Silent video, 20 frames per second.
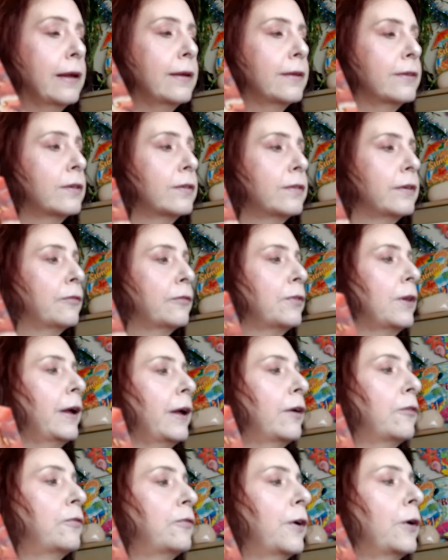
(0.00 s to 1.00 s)
It's
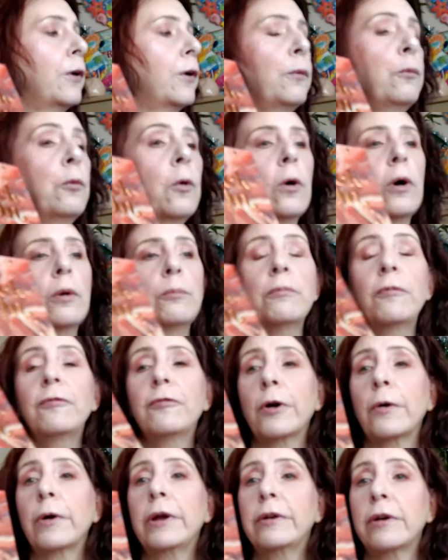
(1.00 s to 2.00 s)
definitely a very warm,
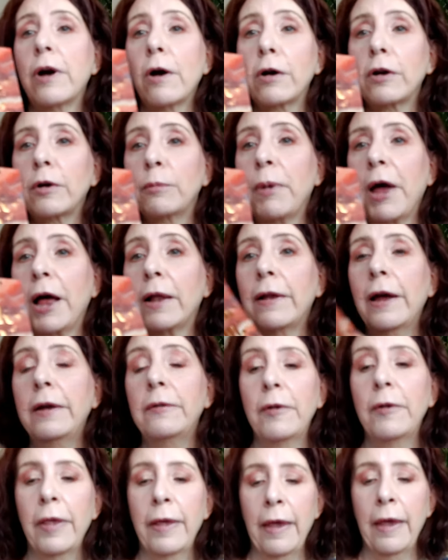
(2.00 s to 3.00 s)
very dark palette.